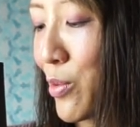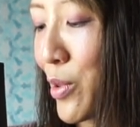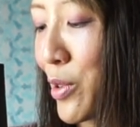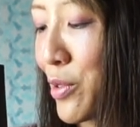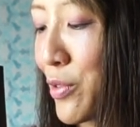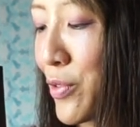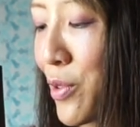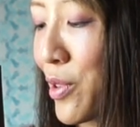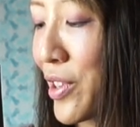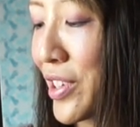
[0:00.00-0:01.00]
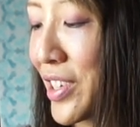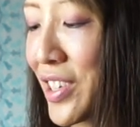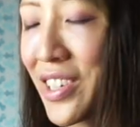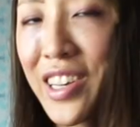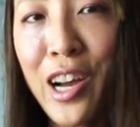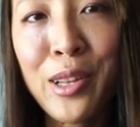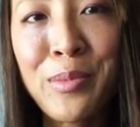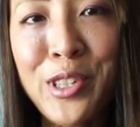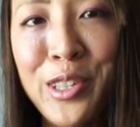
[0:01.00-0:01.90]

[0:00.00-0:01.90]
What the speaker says: row 4, column